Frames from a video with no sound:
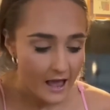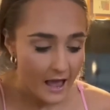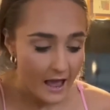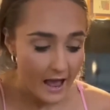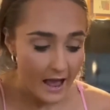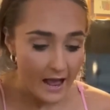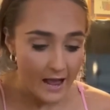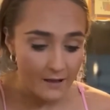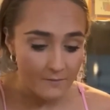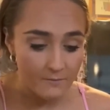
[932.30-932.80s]

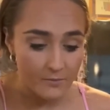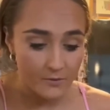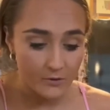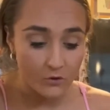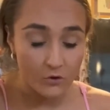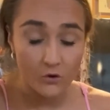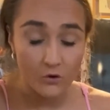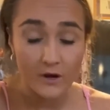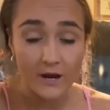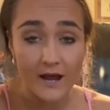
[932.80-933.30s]
But
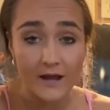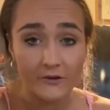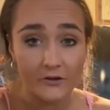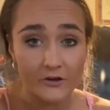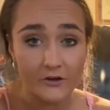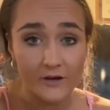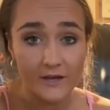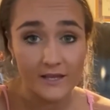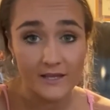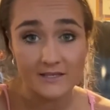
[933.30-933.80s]
coriander
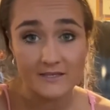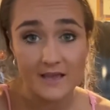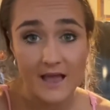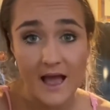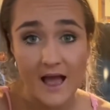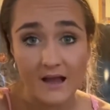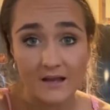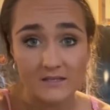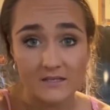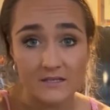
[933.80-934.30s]
is
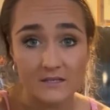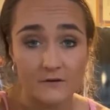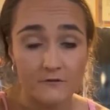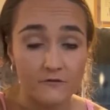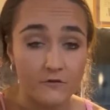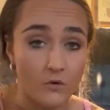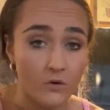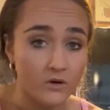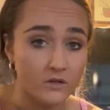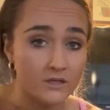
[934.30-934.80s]
excellent
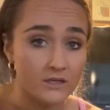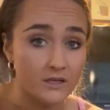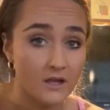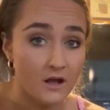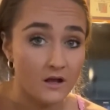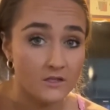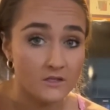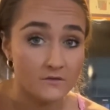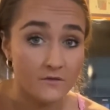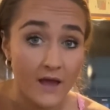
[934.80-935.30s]
for
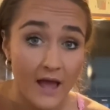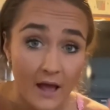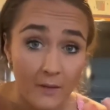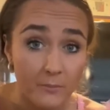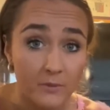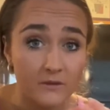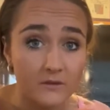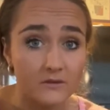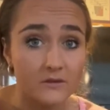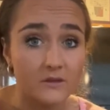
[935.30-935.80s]
helping
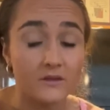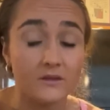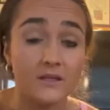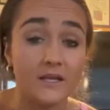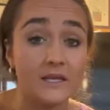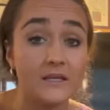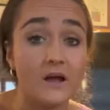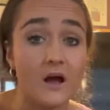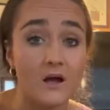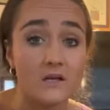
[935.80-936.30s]
to
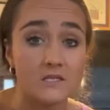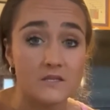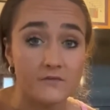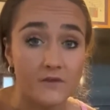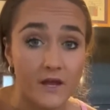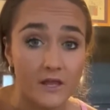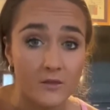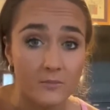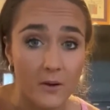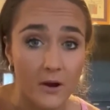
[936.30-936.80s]
detoxify
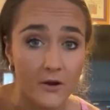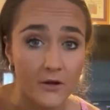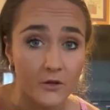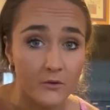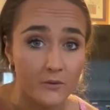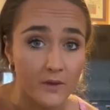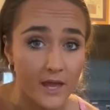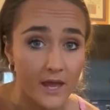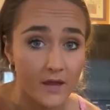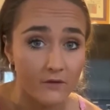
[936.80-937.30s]
the body,
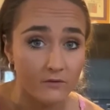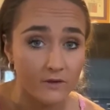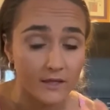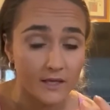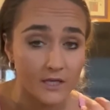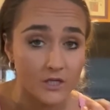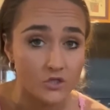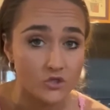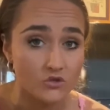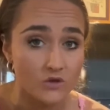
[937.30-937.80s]
okay? It really
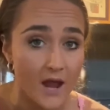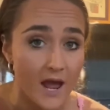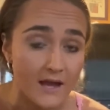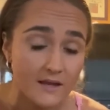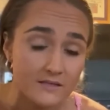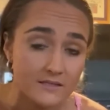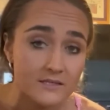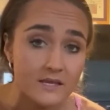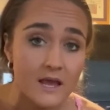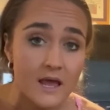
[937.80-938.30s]

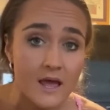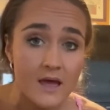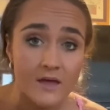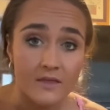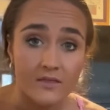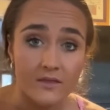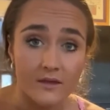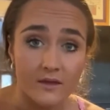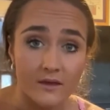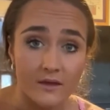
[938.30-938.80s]
extracts
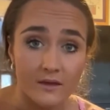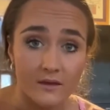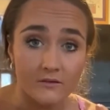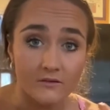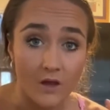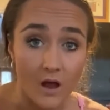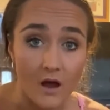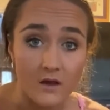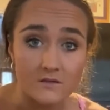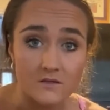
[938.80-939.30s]
the
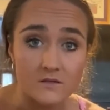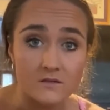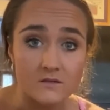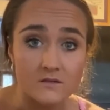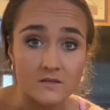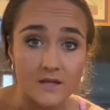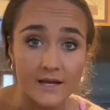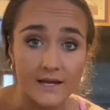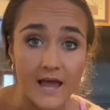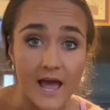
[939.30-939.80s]
toxins
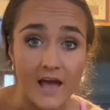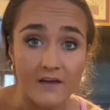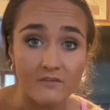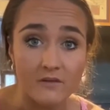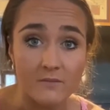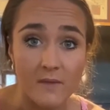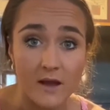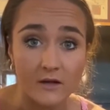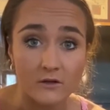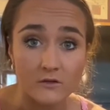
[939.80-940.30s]
and heavy
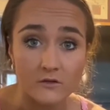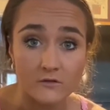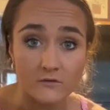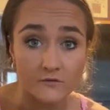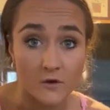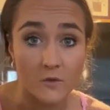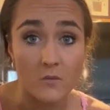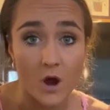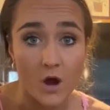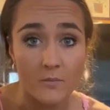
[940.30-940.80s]
metals
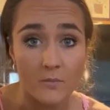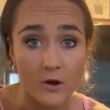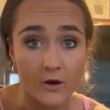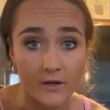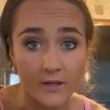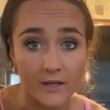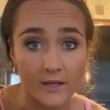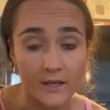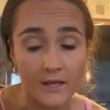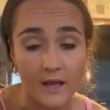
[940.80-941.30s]
from our
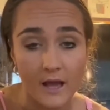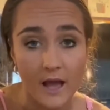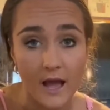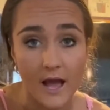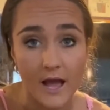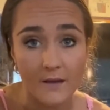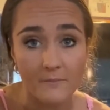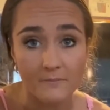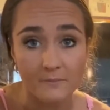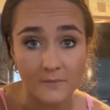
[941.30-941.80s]
body
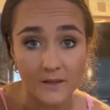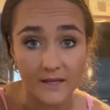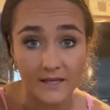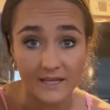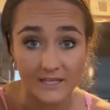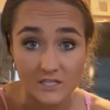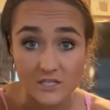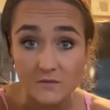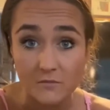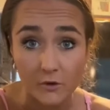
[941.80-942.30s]
and
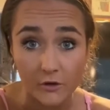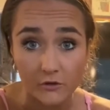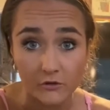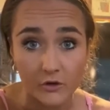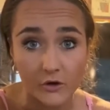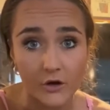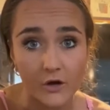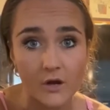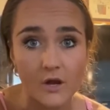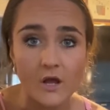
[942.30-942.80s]
gets them out
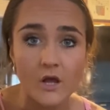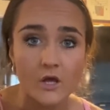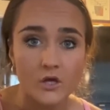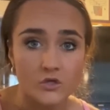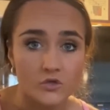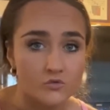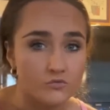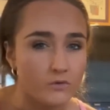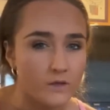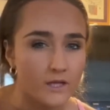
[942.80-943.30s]
there. It's
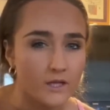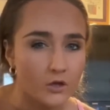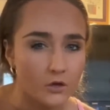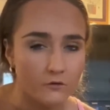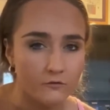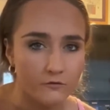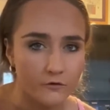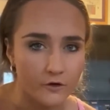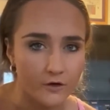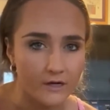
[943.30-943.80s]
really good
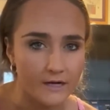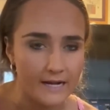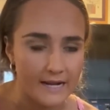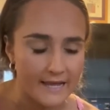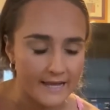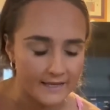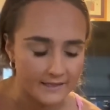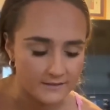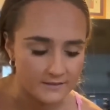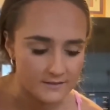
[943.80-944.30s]
for a
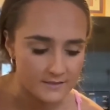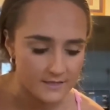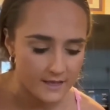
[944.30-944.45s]
cleanse.